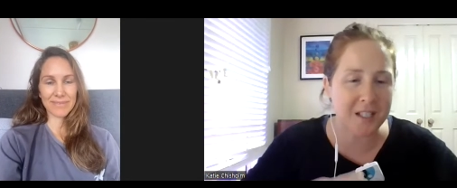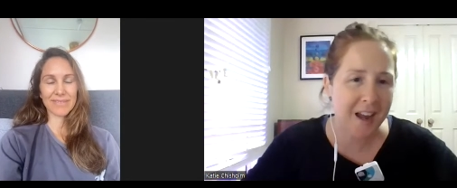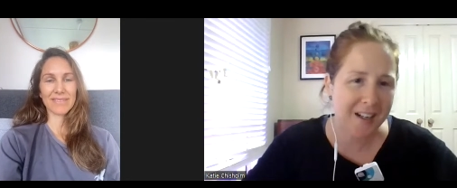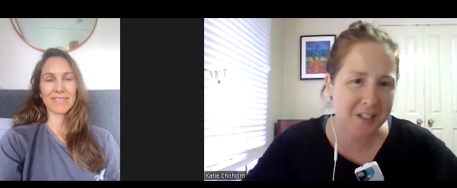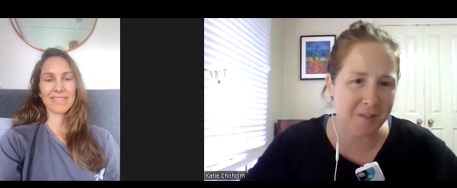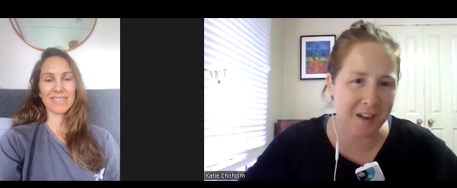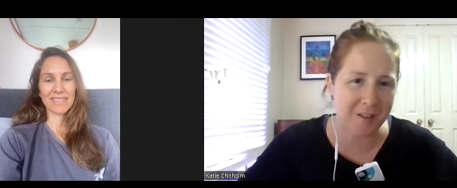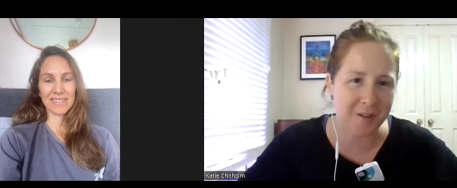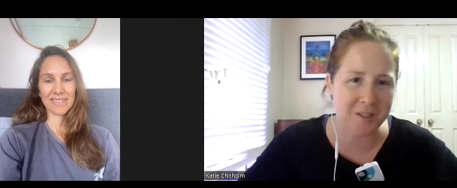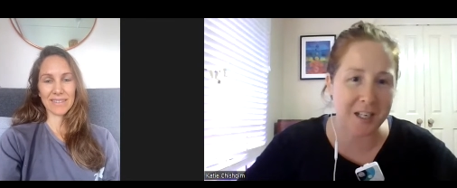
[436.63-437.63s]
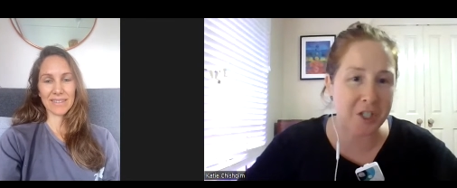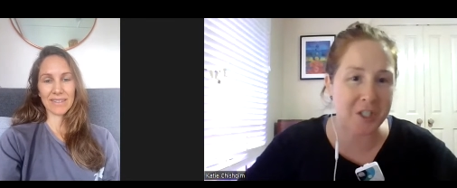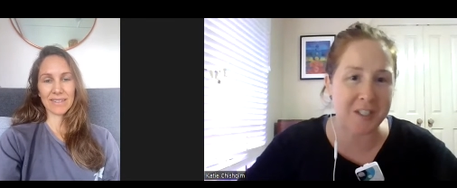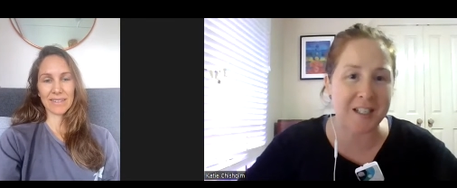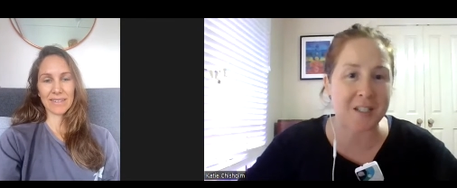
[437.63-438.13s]
Speaker 1: to activate those
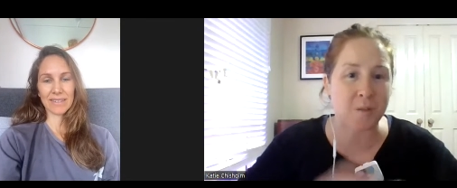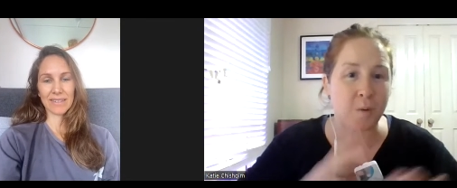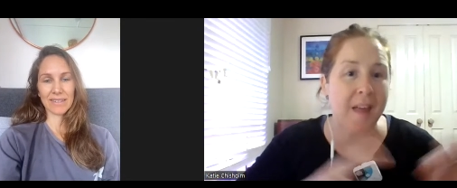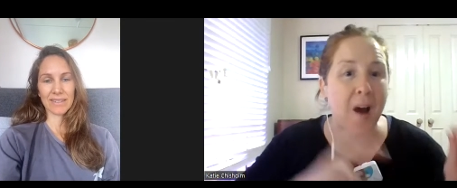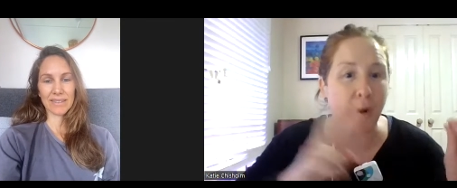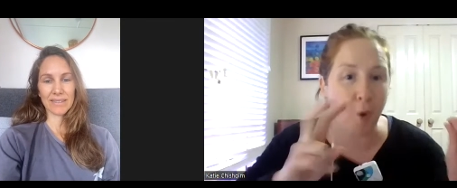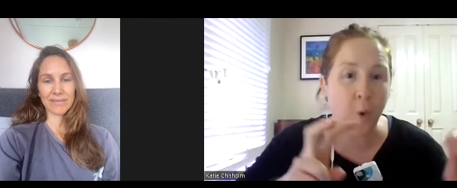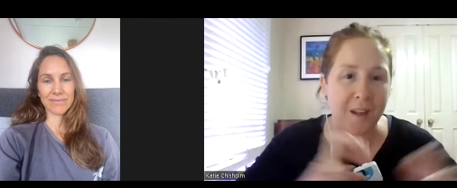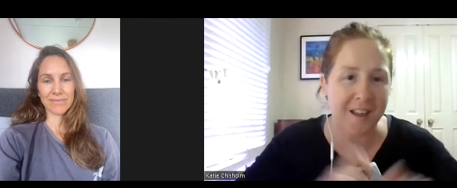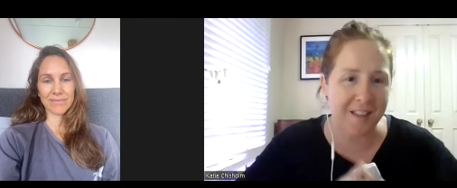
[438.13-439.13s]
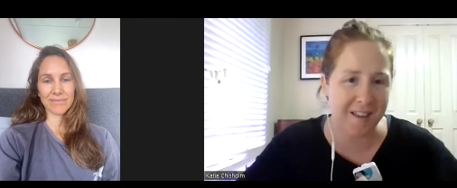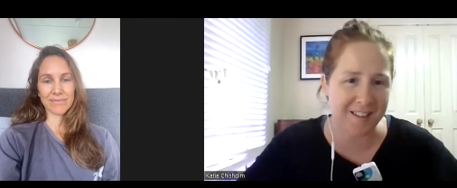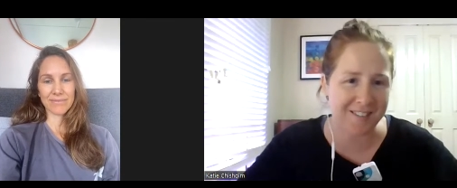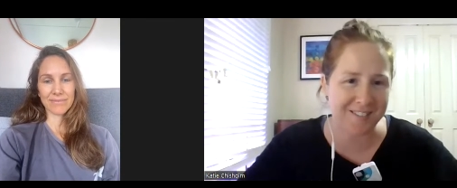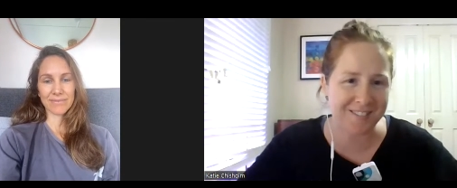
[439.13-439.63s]
energy centers without calling it
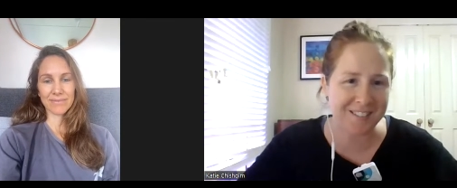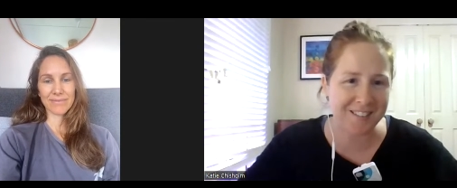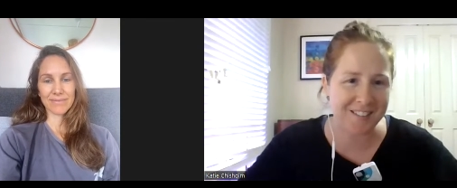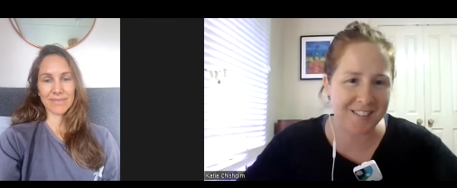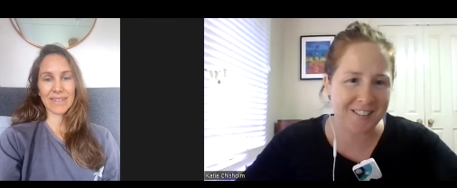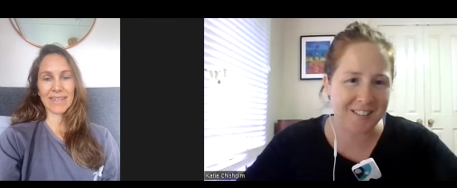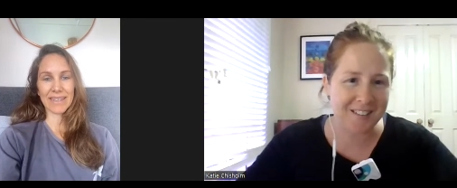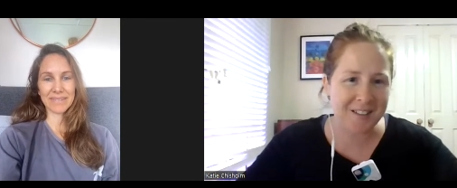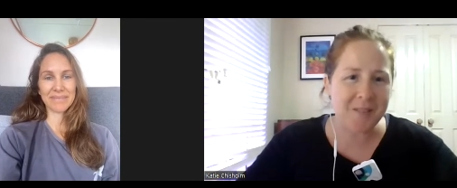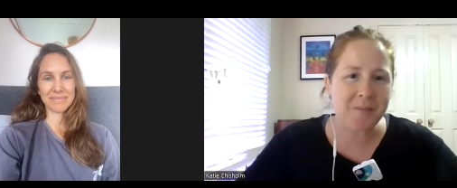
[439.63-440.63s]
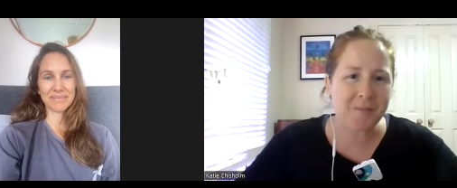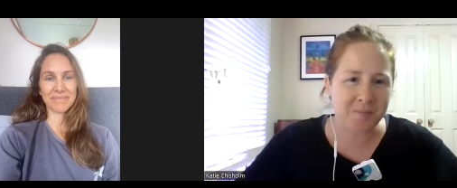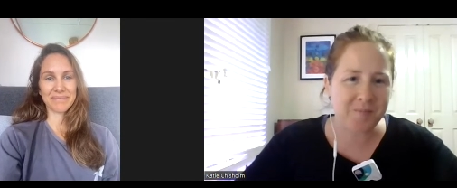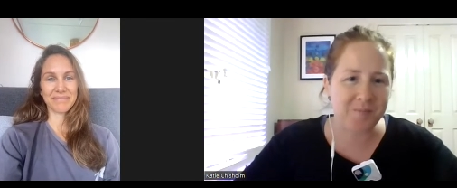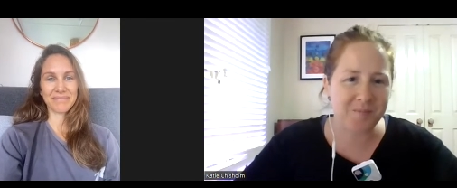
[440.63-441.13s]
that. Yeah.
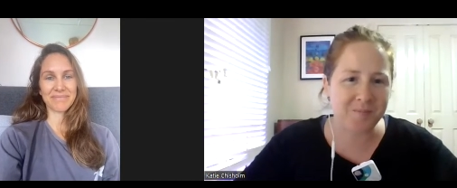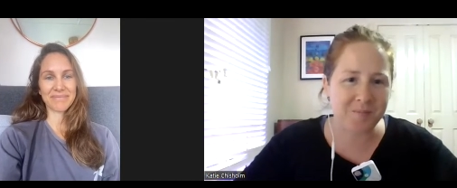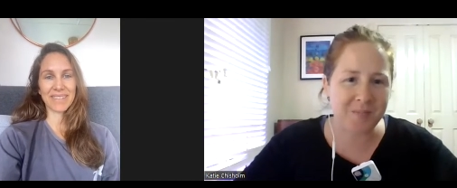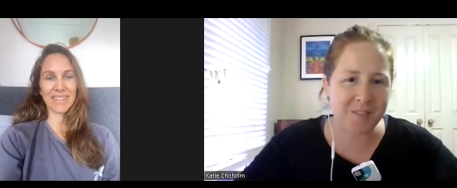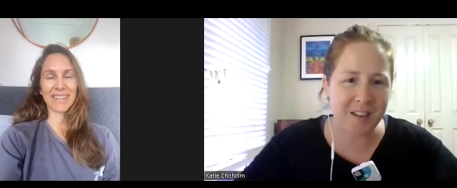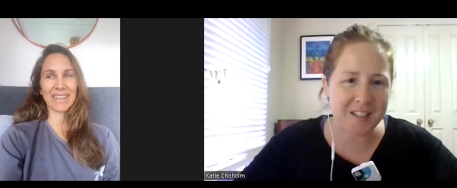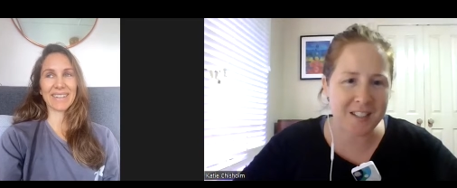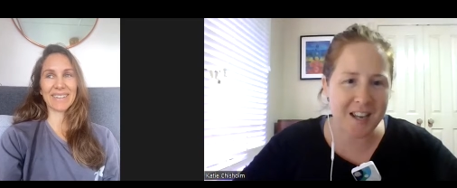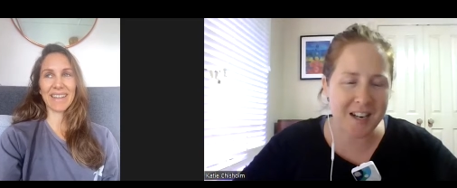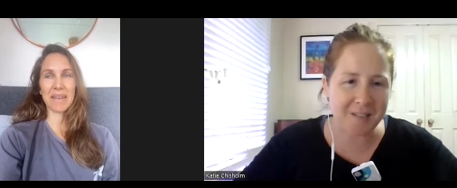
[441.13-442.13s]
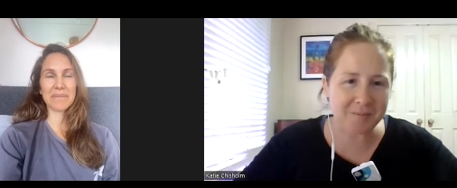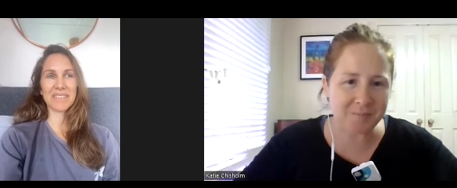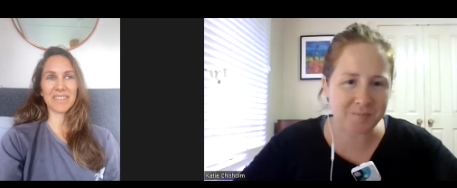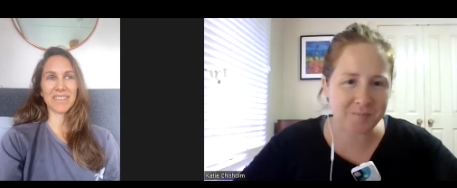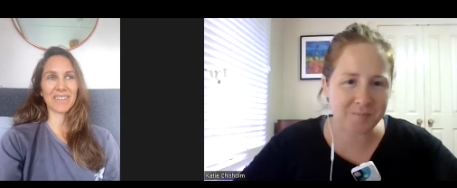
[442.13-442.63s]
Mm, yeah, fascinating.
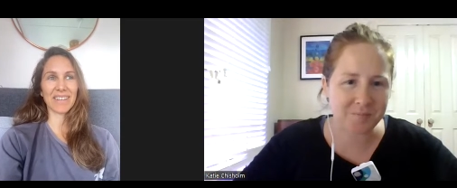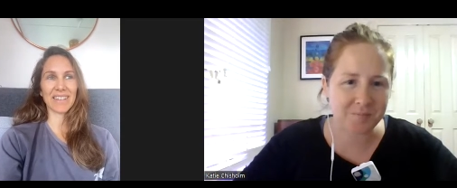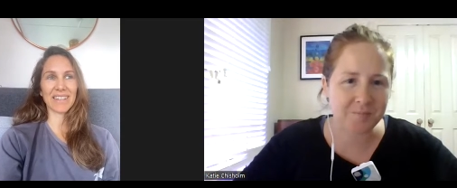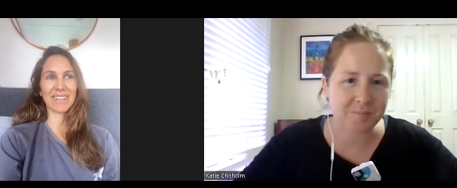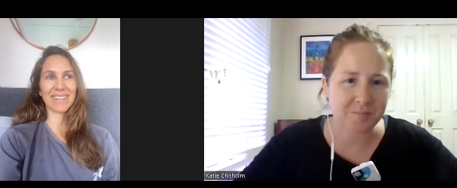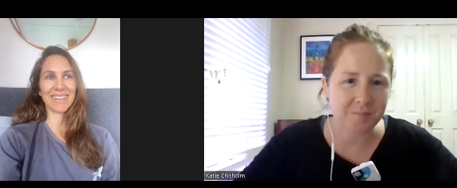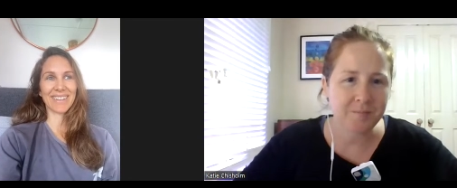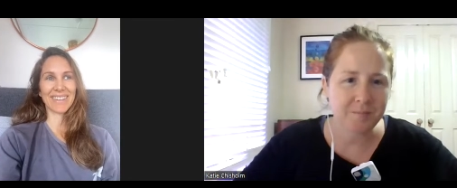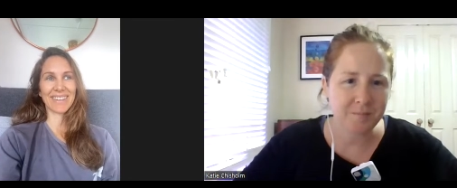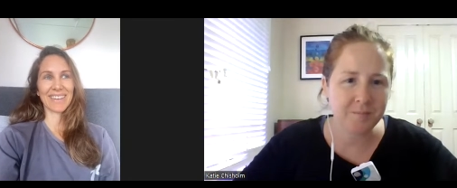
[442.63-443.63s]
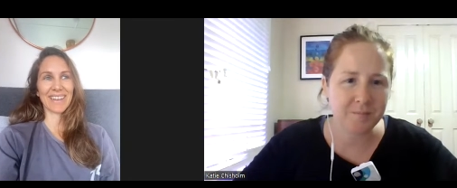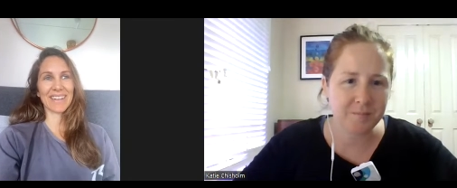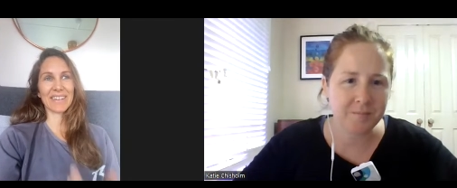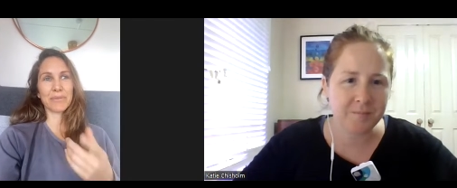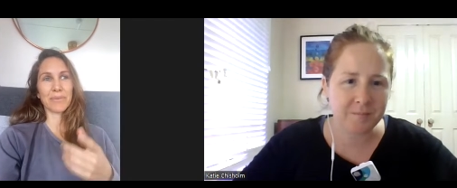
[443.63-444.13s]
Speaker 2: Absolutely.
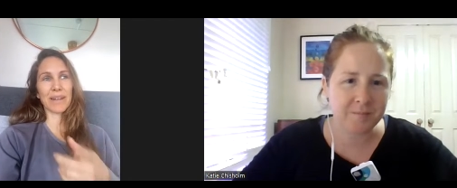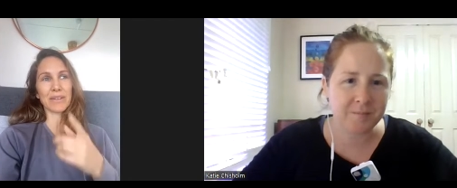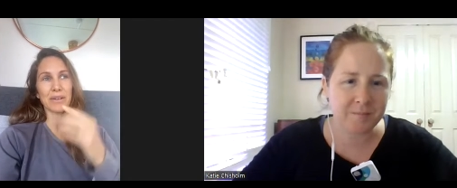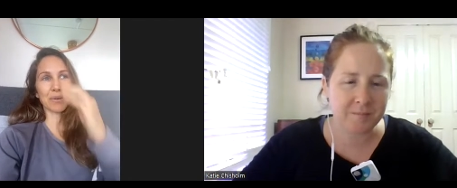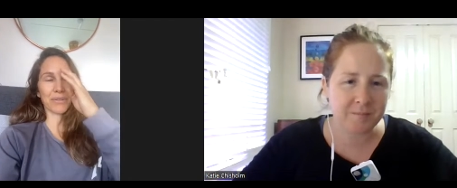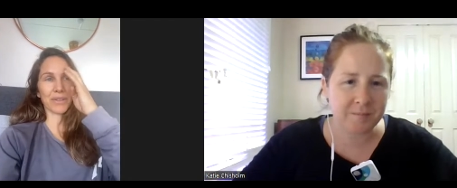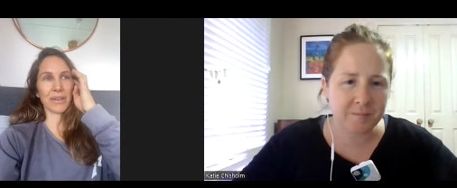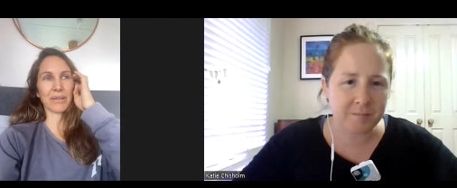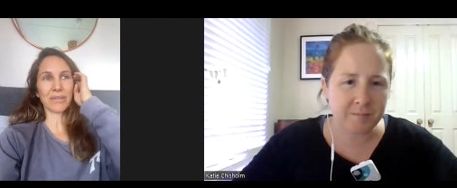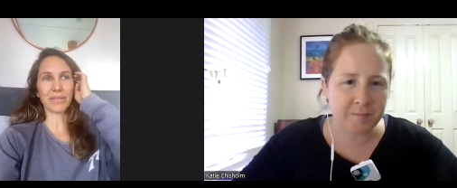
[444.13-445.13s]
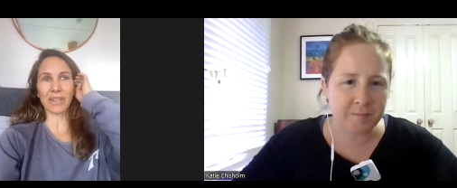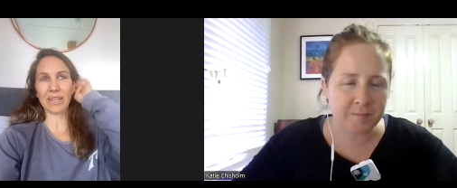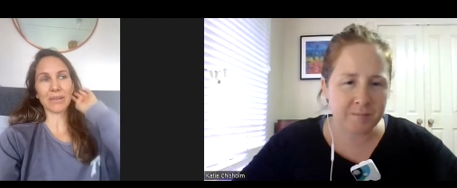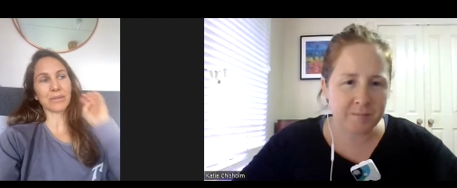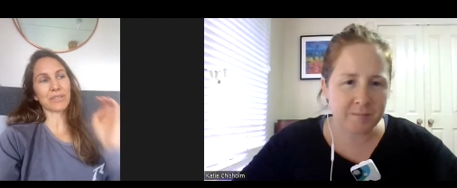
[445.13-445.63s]
And one cool thing that
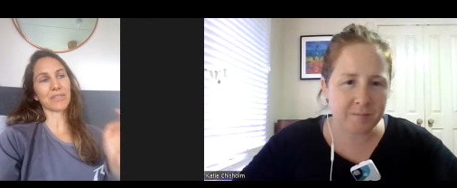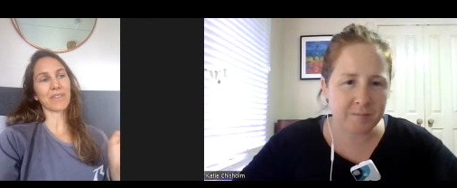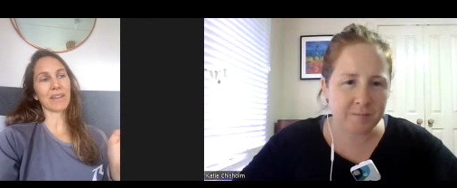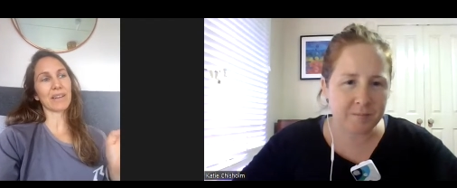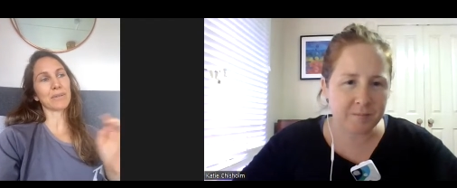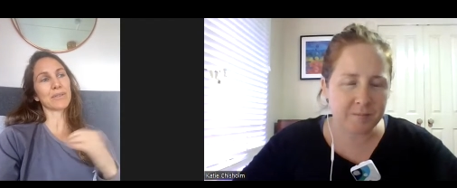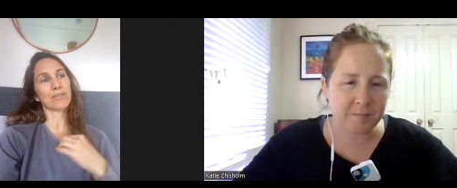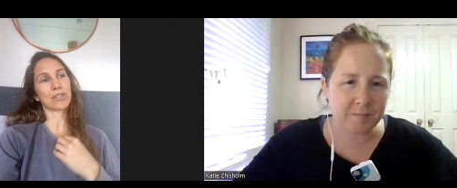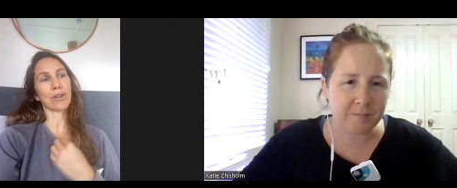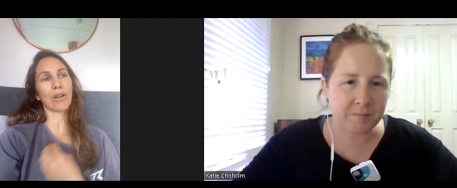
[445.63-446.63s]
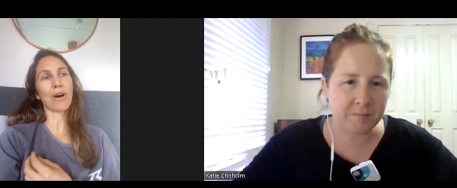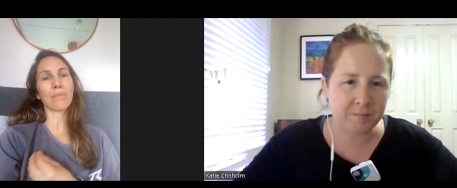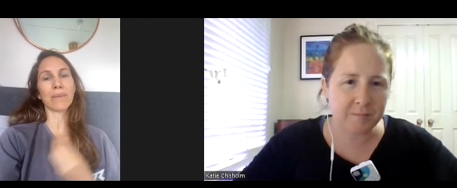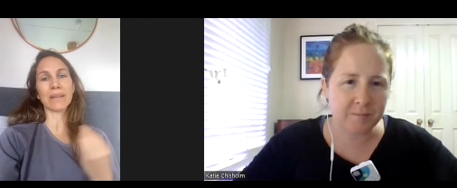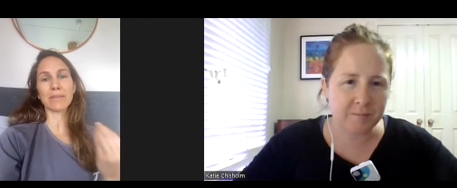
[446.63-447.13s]
I also found out was
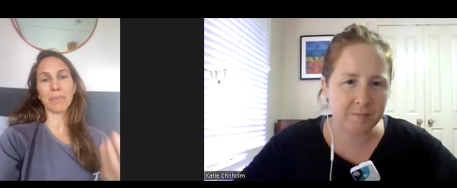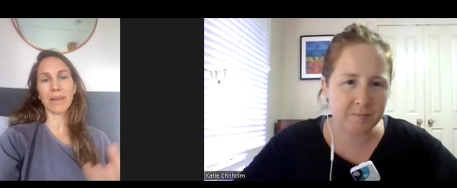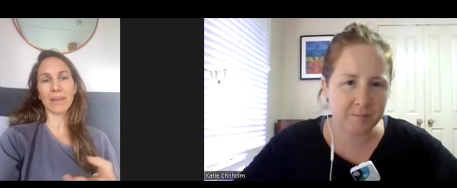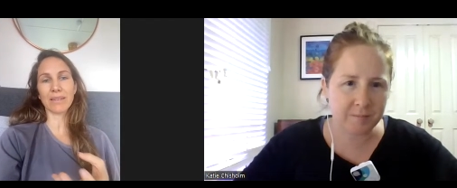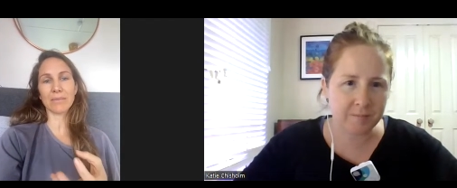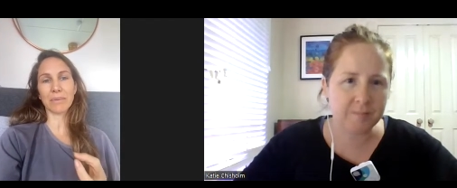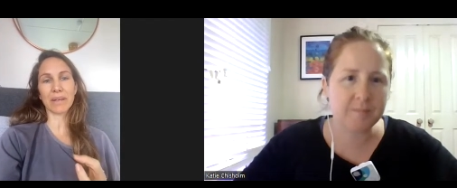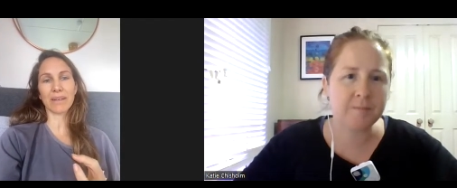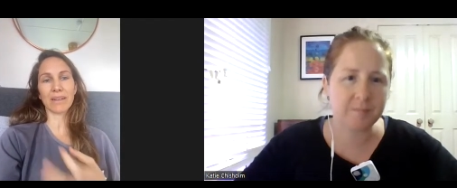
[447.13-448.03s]
shalom means peace, but